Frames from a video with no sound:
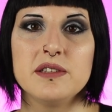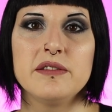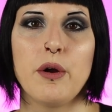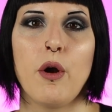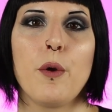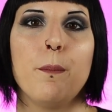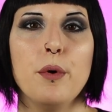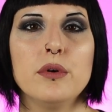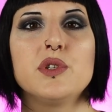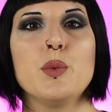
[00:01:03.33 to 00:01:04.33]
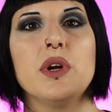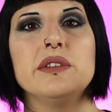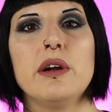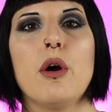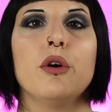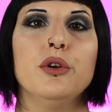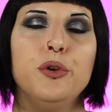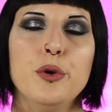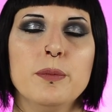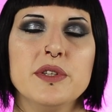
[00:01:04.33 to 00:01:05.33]
There are books where there are
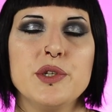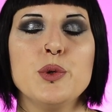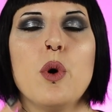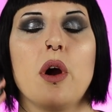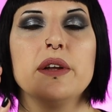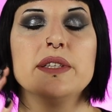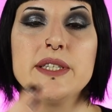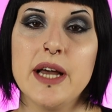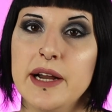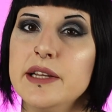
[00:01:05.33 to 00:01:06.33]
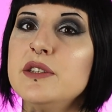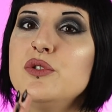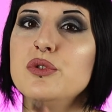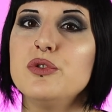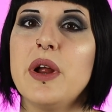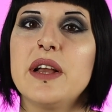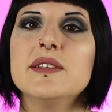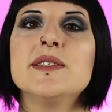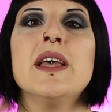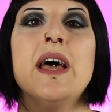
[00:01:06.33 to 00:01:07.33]
humans who are tied to
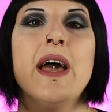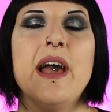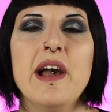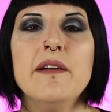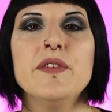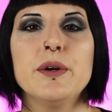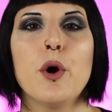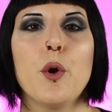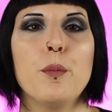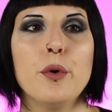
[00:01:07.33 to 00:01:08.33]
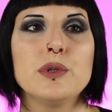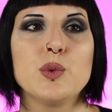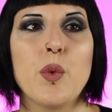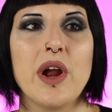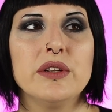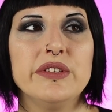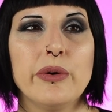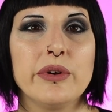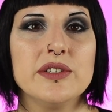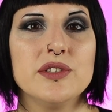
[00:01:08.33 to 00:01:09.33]
dragons, and there are books where
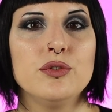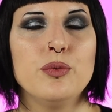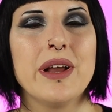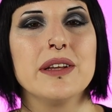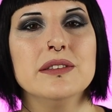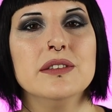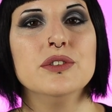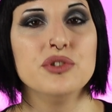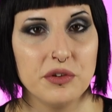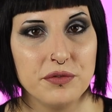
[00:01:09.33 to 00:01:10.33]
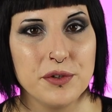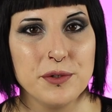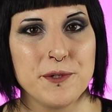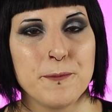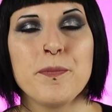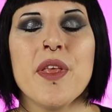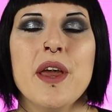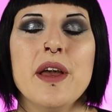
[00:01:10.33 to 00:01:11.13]
there is dragon shifters.